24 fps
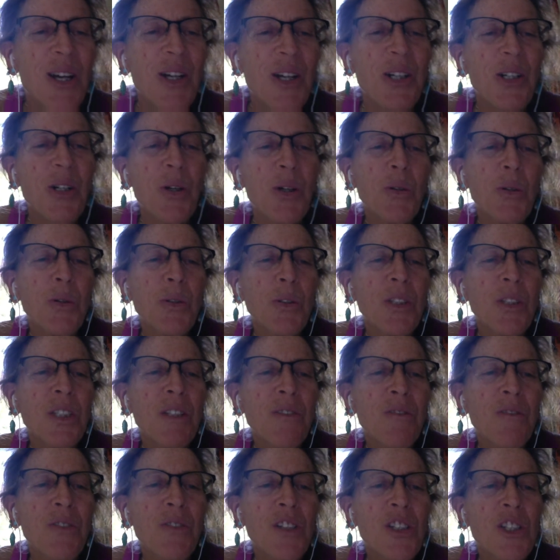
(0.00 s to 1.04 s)
Golden
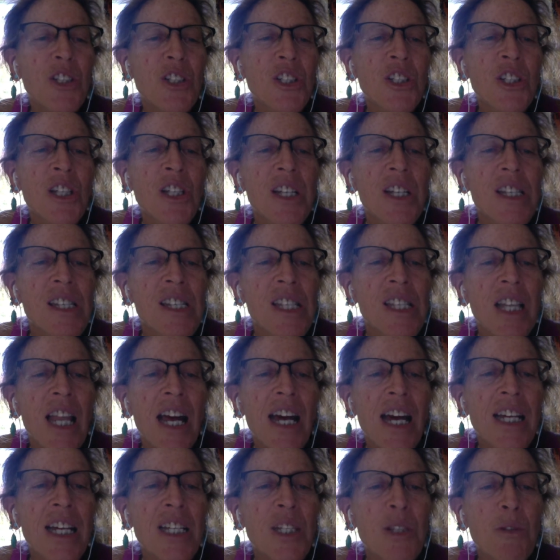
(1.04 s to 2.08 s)
finch
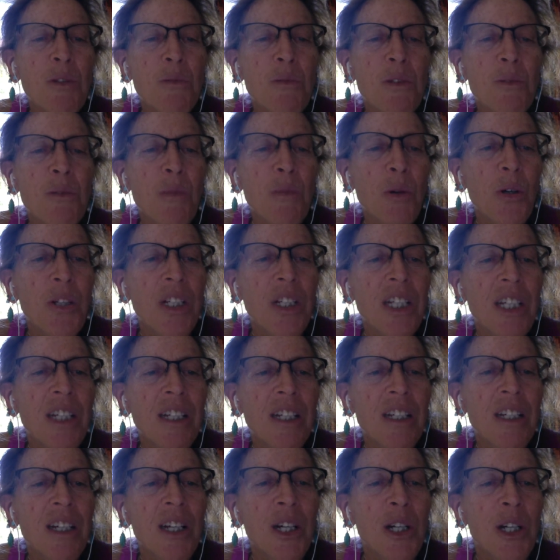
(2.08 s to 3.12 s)
slides through the
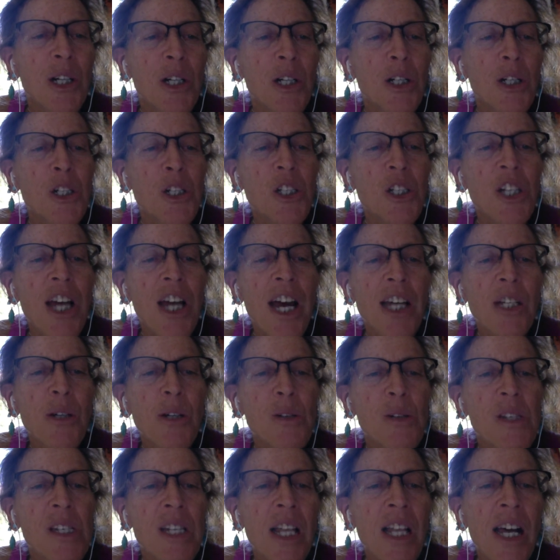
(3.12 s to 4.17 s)
morning. Her shadow
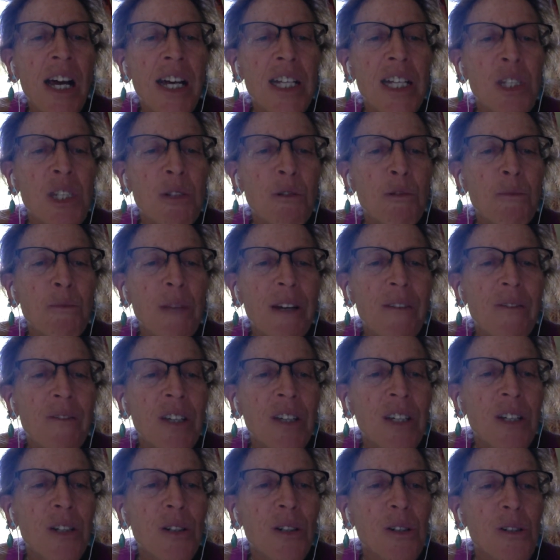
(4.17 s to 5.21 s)
slides through my
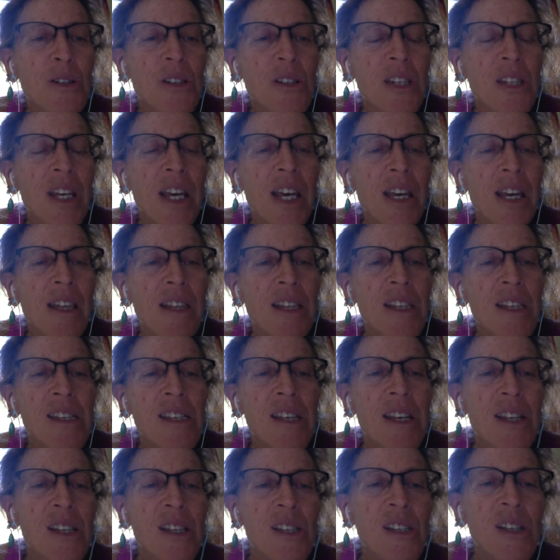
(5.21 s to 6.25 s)
fingers. This
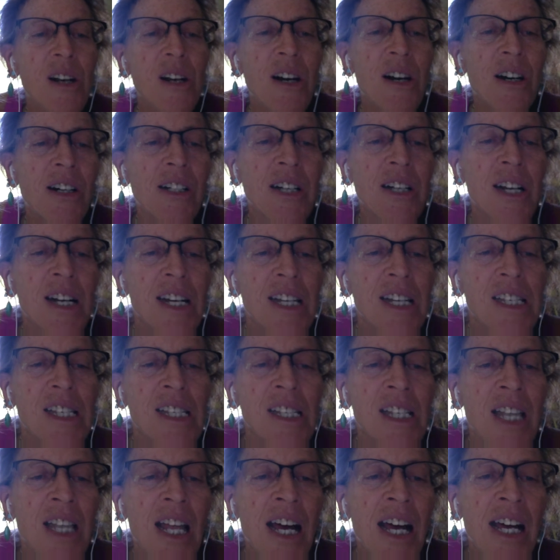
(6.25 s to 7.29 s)
song
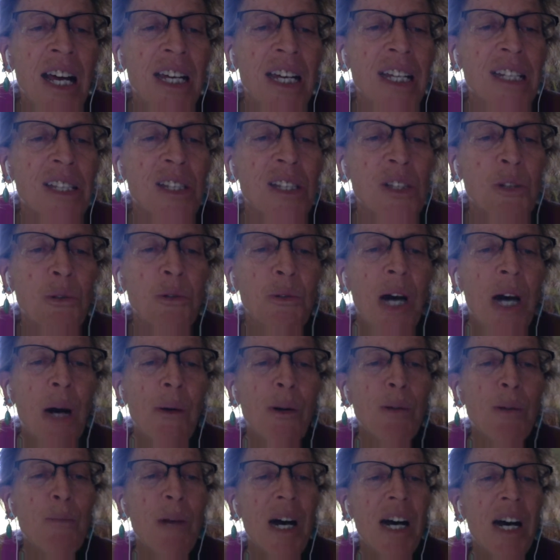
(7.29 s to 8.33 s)
slides through our
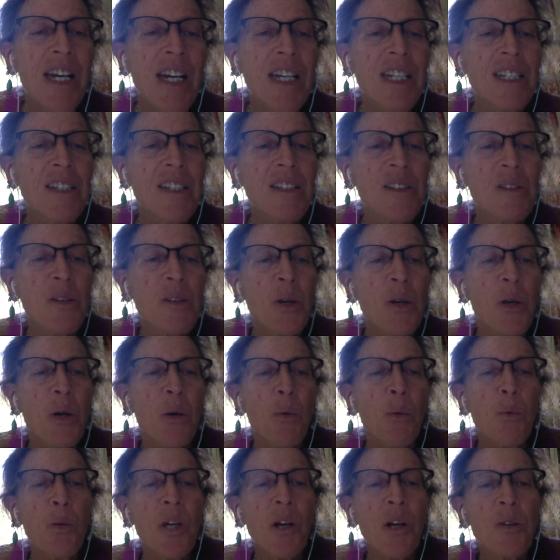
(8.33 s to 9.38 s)
minds.
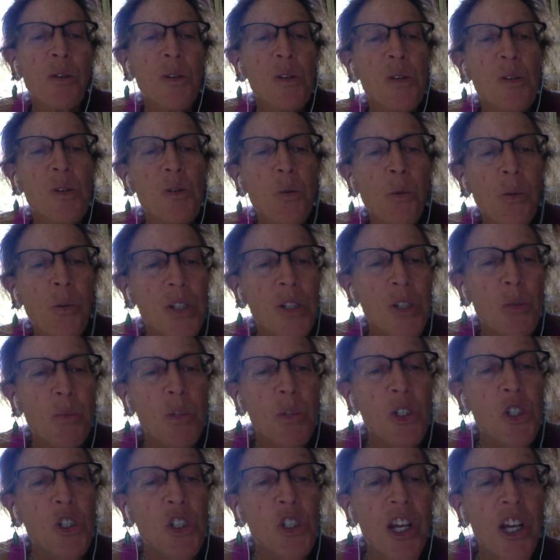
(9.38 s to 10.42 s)
We are the stories we
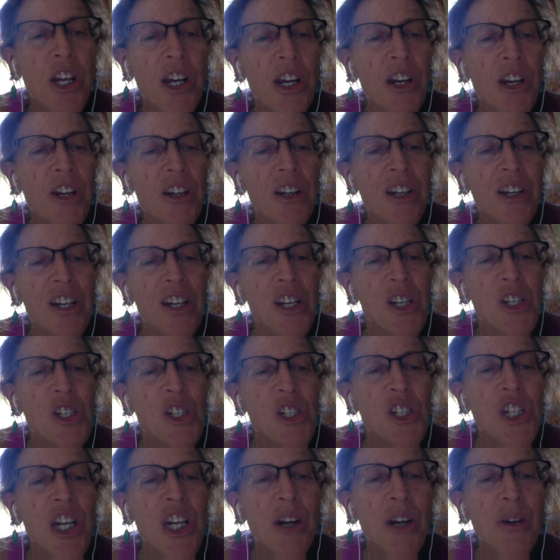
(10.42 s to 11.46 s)
share.
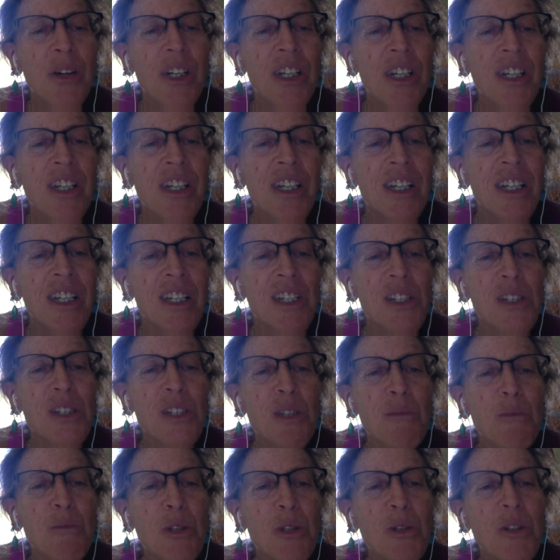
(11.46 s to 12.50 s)
Sharing is the
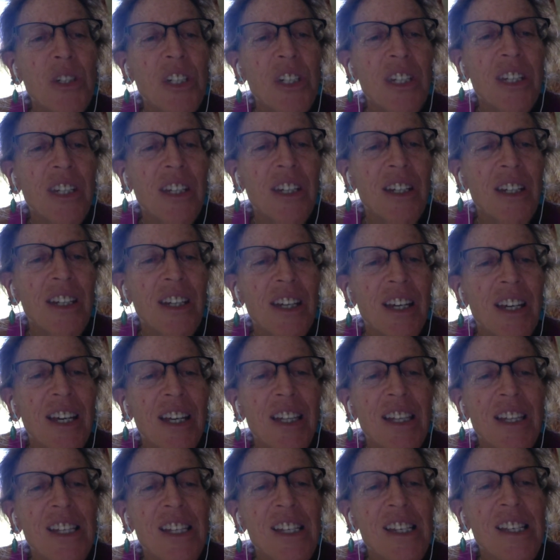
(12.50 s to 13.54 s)
beauty.
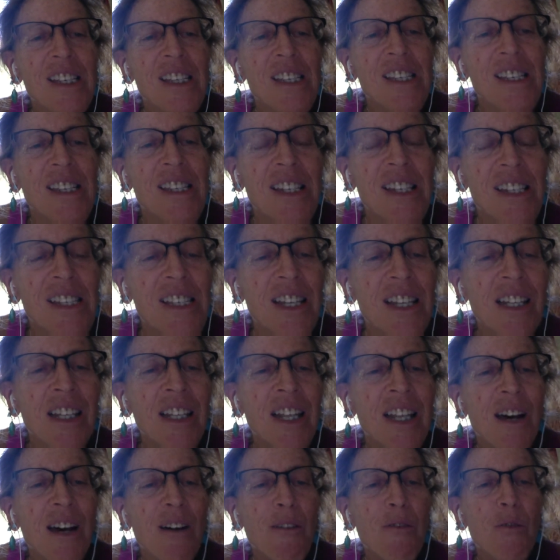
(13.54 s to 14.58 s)
This is the
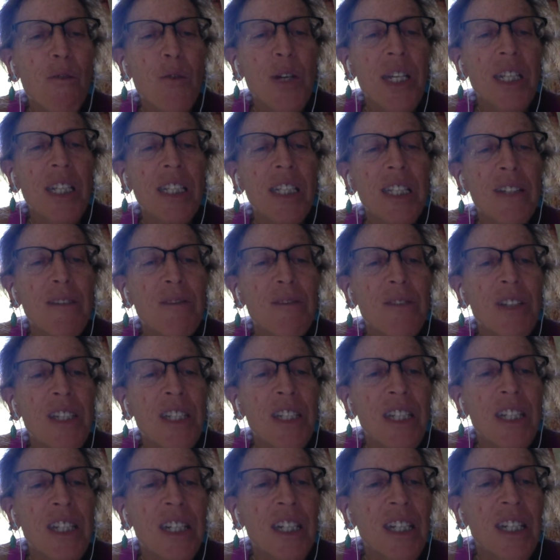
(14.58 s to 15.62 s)
love we live
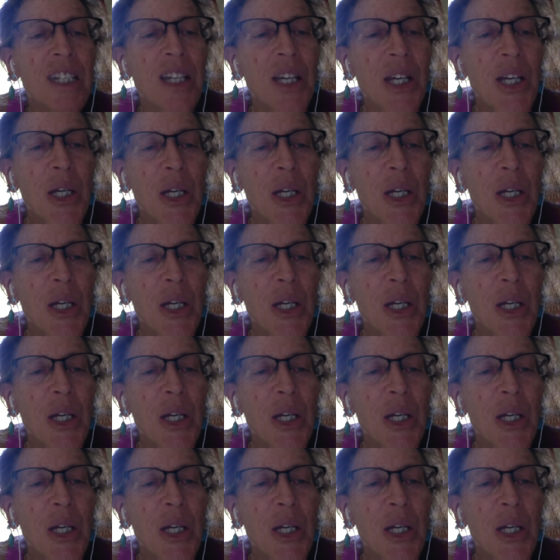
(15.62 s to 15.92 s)
in.